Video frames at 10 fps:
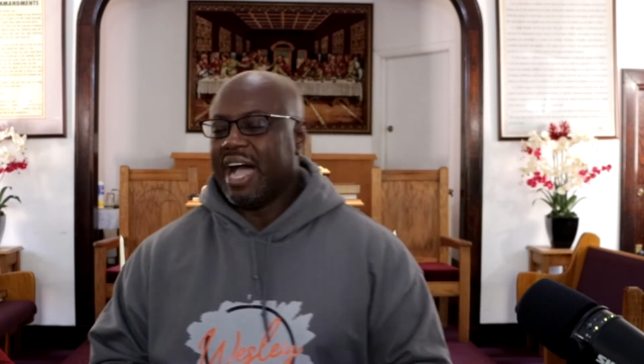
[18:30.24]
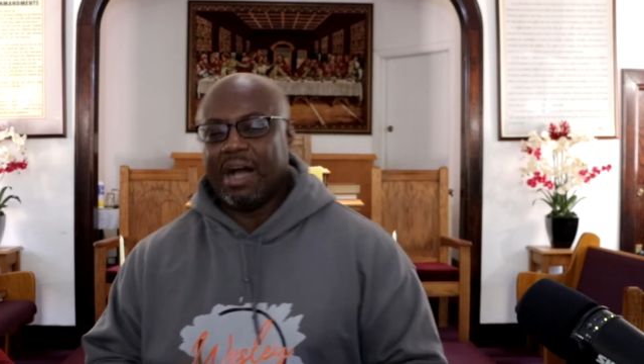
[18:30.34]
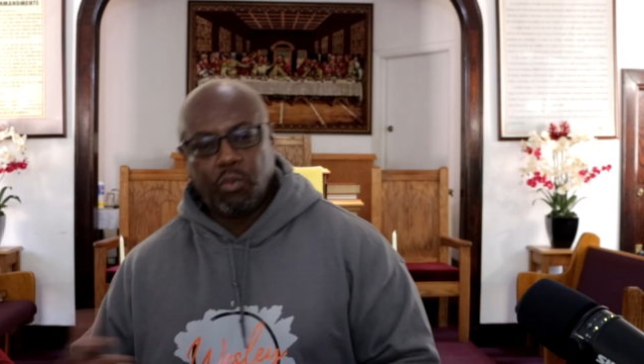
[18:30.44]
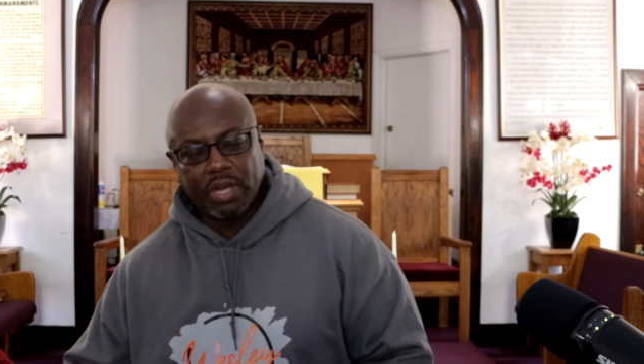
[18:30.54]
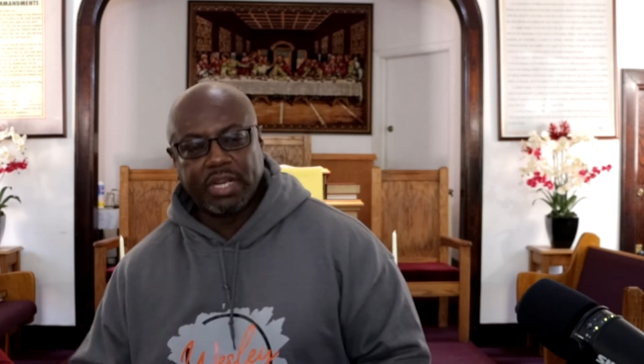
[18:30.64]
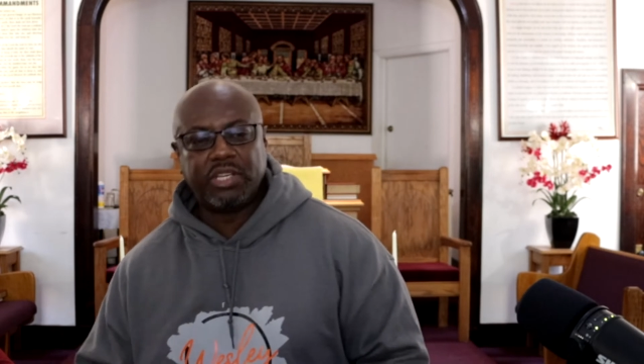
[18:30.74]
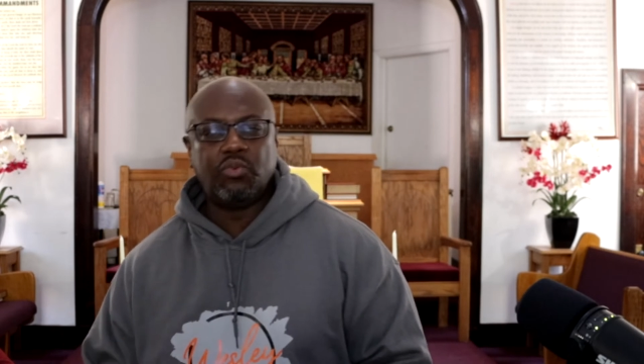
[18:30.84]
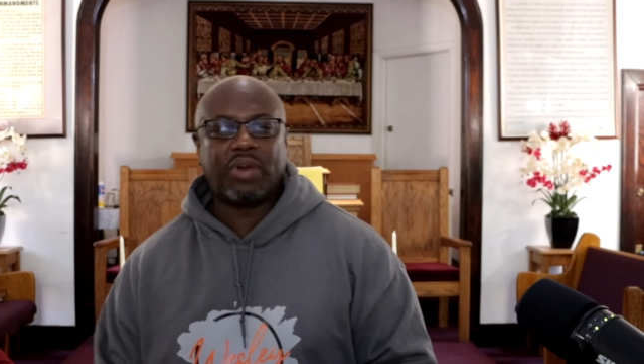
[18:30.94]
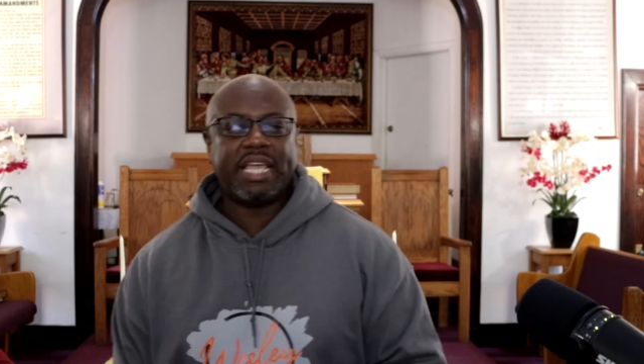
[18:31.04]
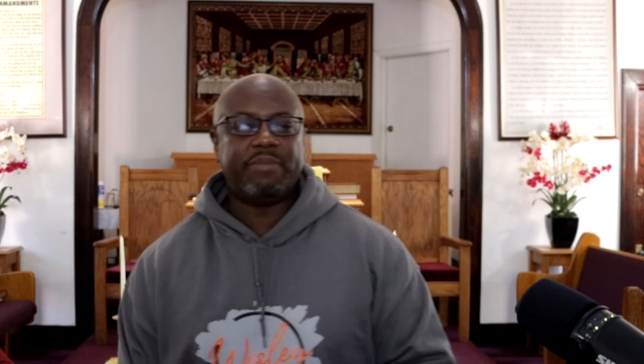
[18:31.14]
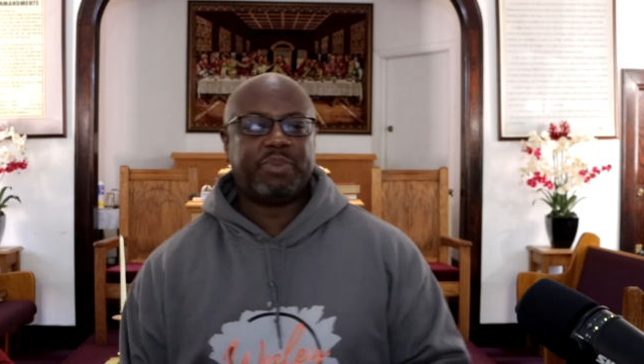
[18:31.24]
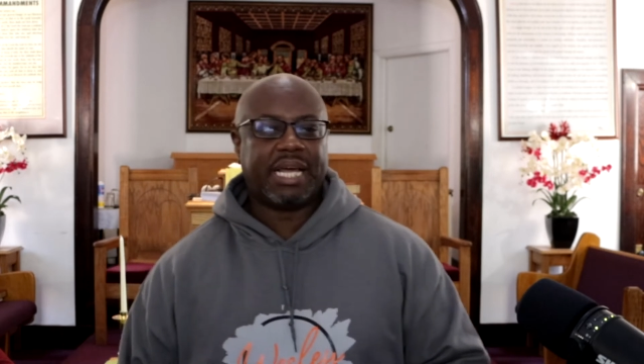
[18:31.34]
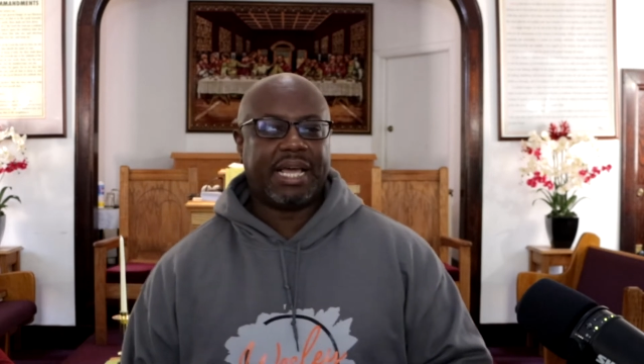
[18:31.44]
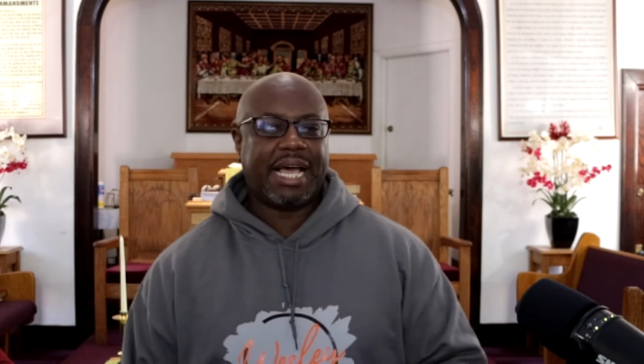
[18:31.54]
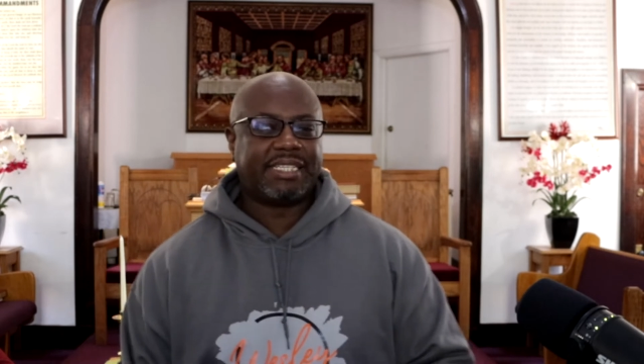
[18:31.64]
I want to do right,
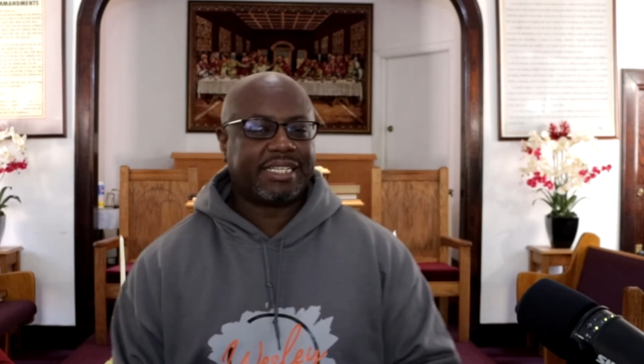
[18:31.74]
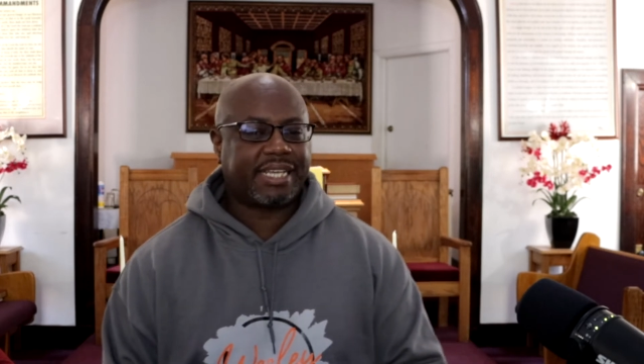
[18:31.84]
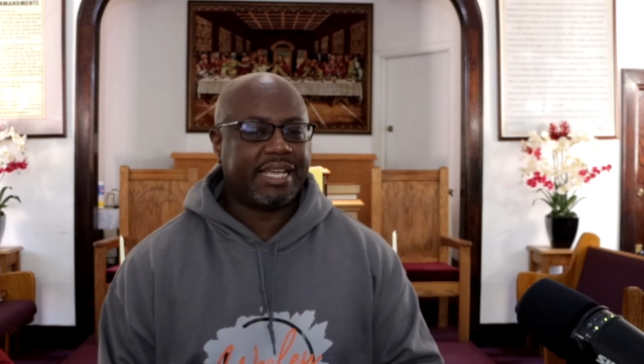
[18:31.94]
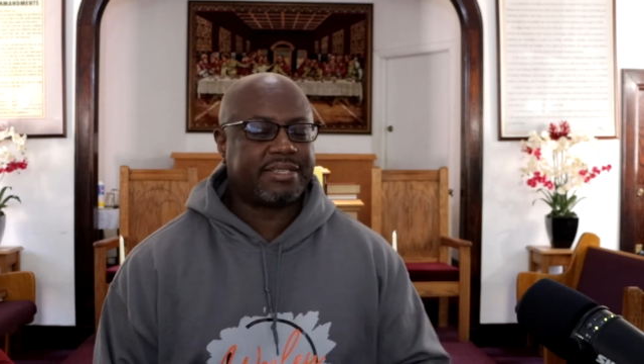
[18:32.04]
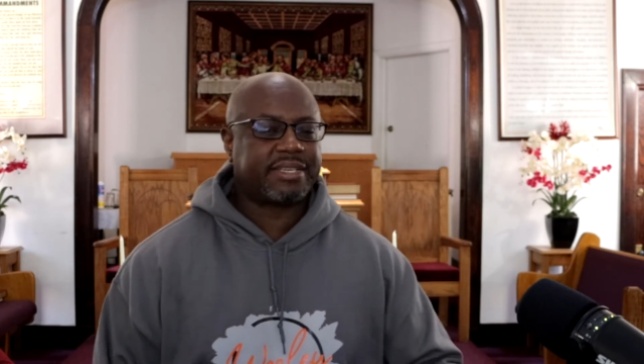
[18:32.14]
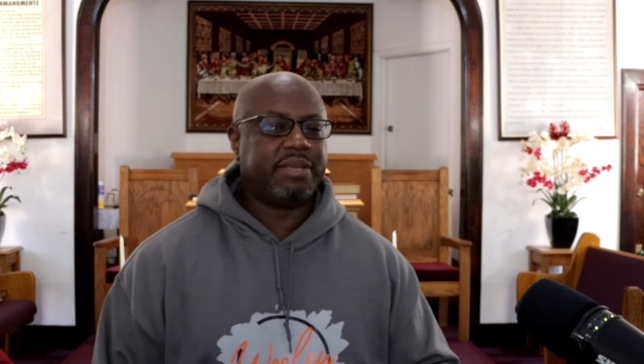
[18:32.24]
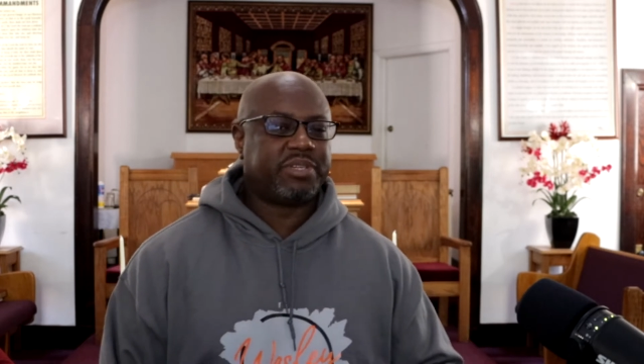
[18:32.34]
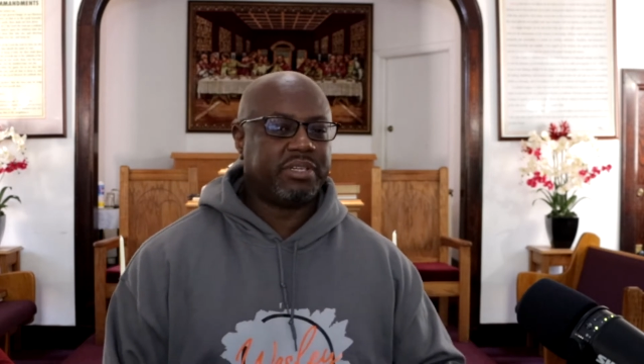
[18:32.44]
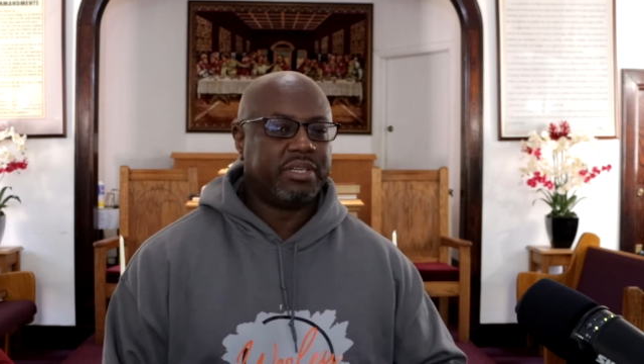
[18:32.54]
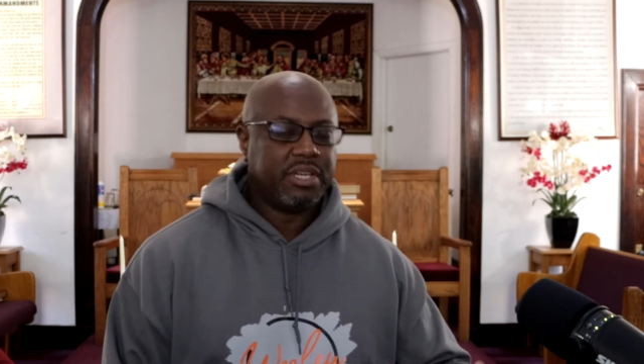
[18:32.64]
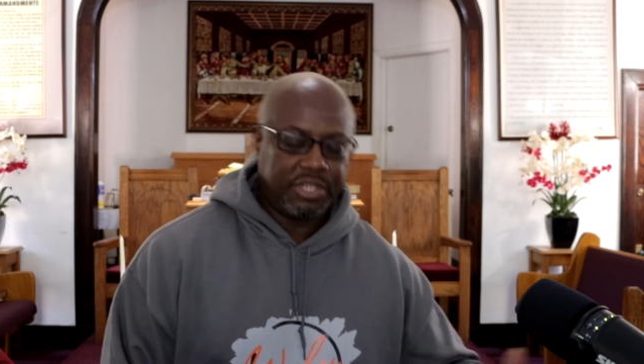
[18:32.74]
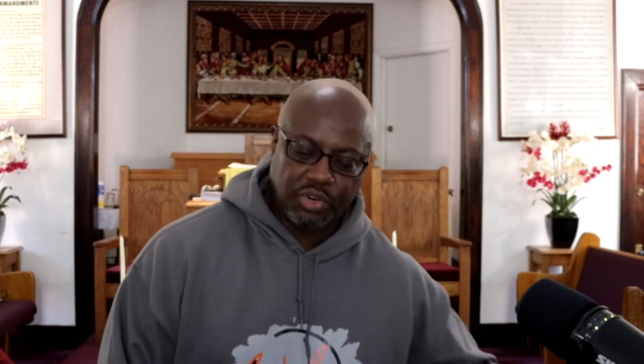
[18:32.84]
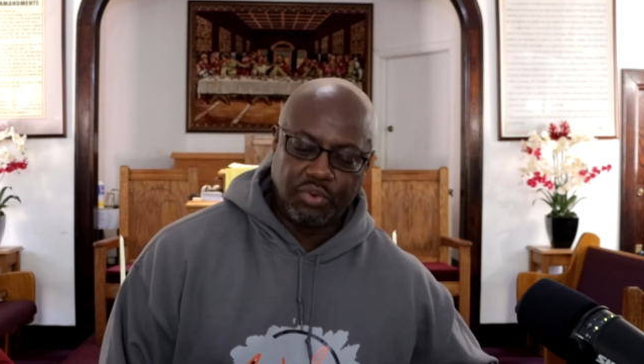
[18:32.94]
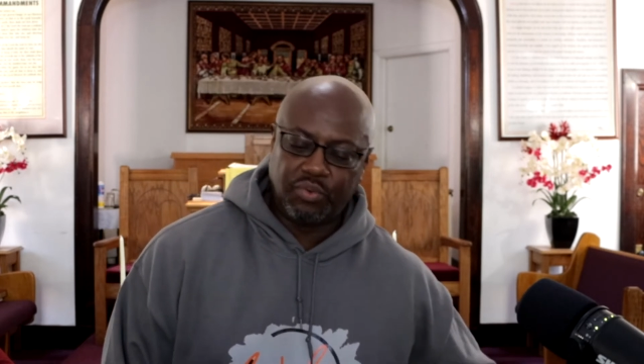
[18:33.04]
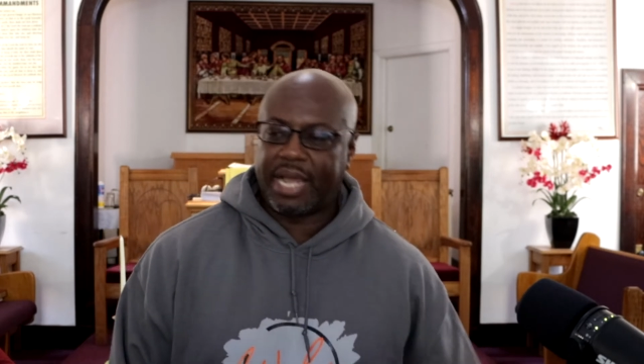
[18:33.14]
but I just can't seem to
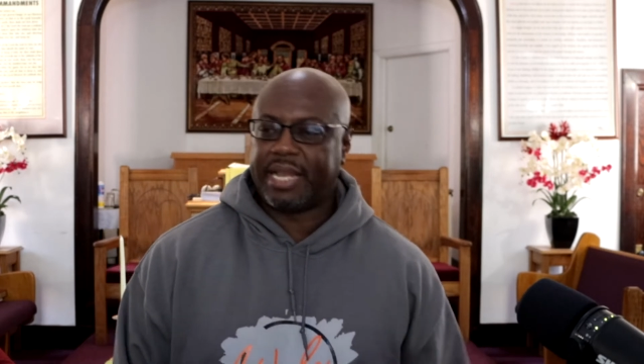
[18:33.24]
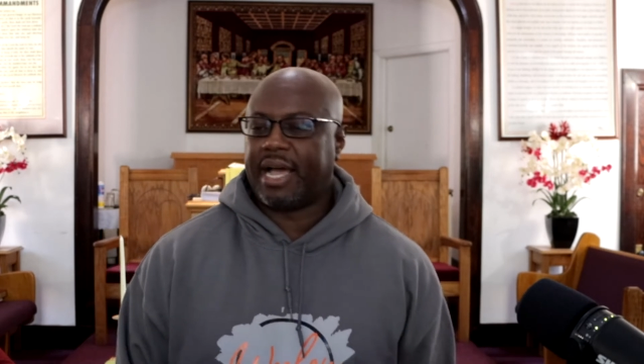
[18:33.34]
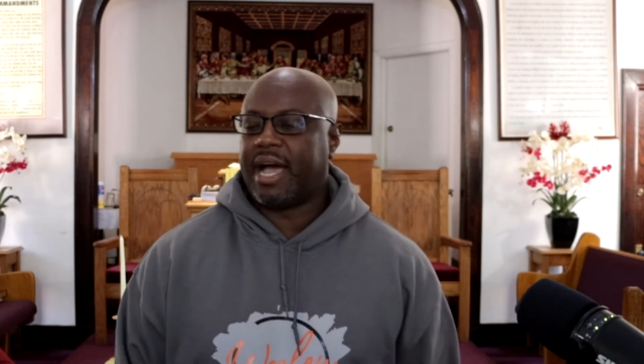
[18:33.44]
do right.